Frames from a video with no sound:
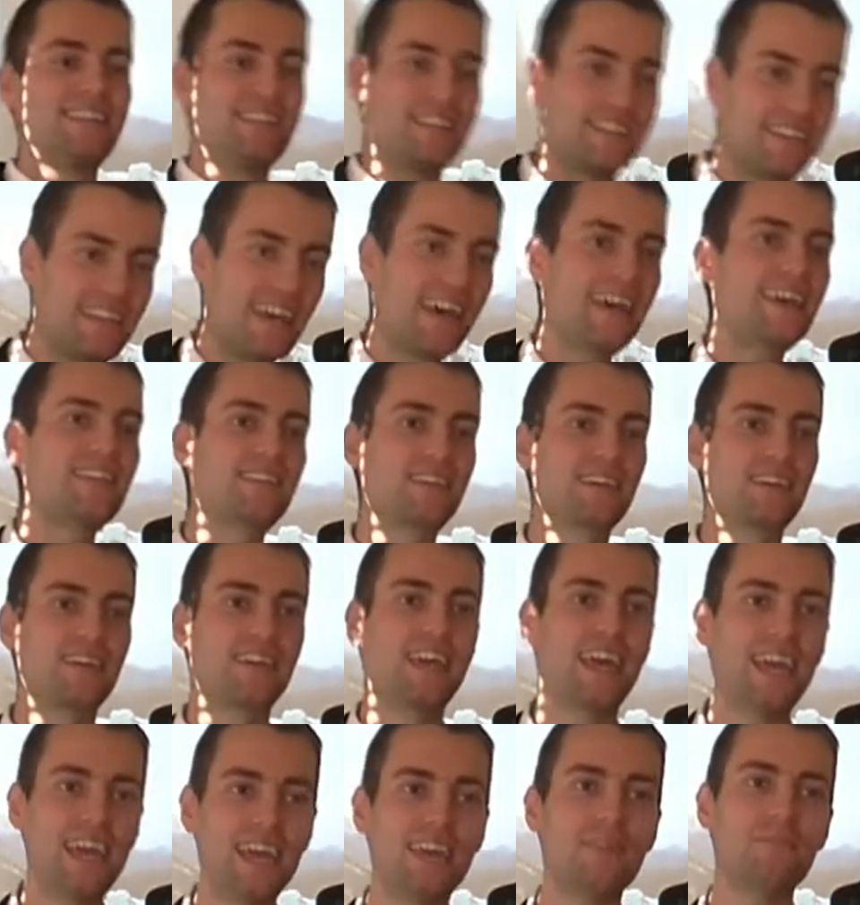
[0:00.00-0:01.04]
death
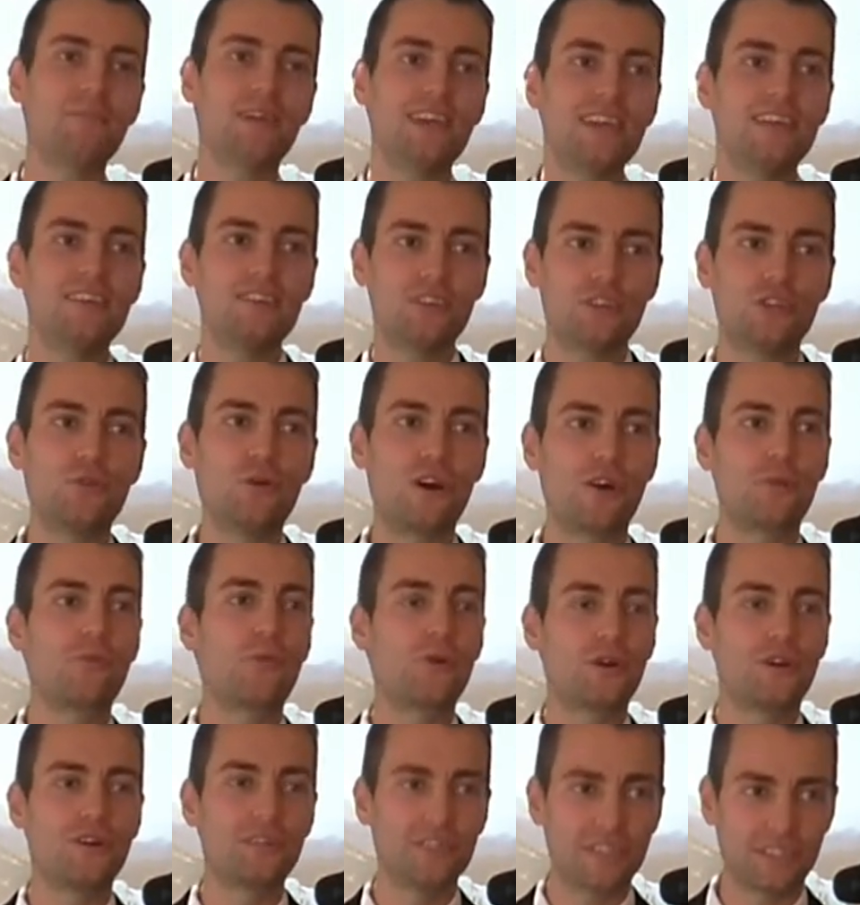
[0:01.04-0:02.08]
came into our
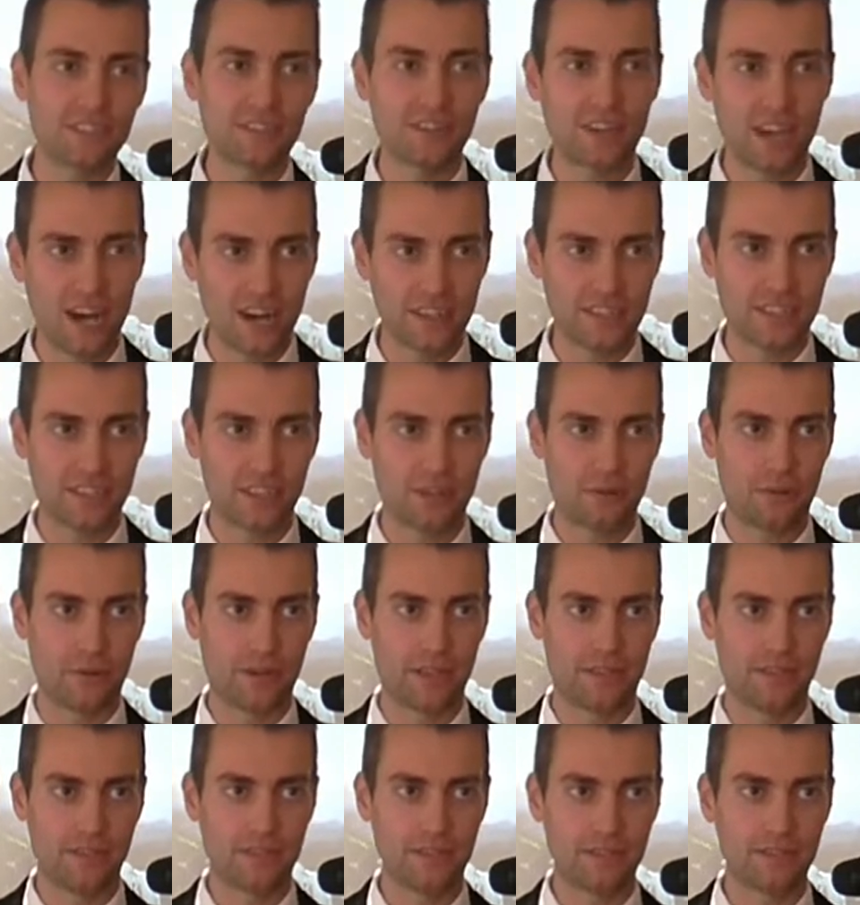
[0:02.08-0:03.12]
world as a
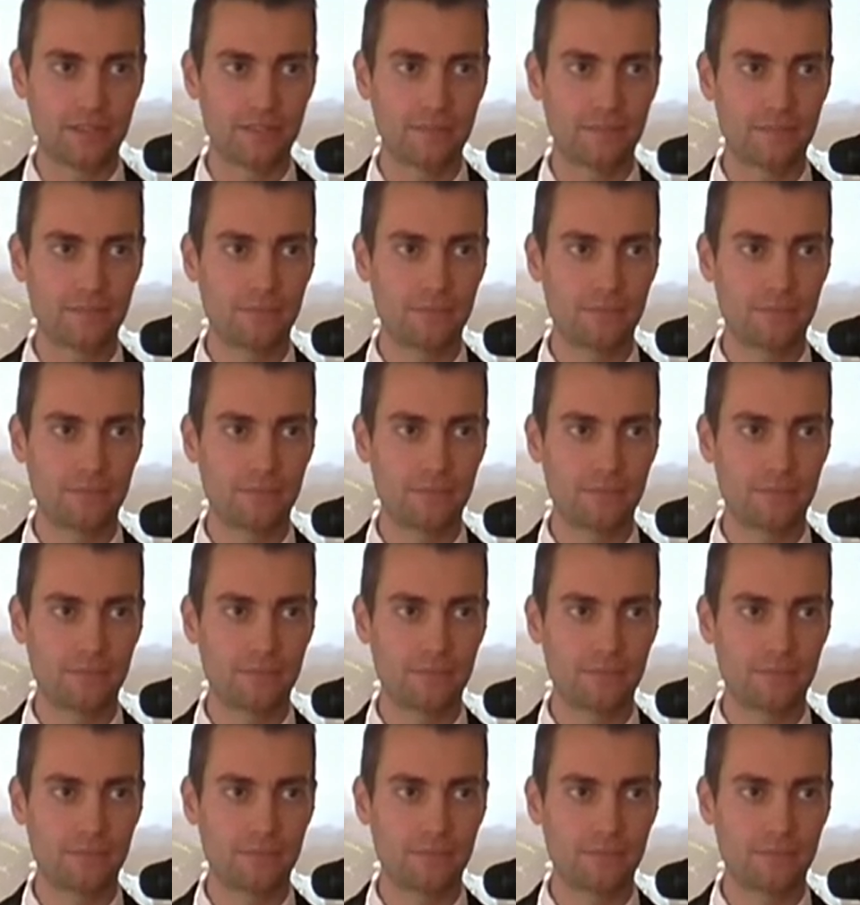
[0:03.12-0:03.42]
consequence.